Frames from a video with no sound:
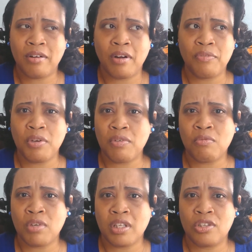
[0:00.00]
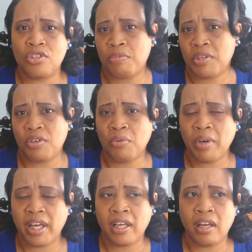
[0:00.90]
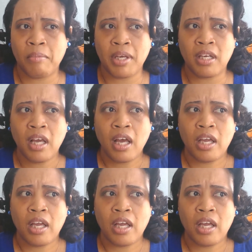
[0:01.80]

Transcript: if you even really should be doing. I mean,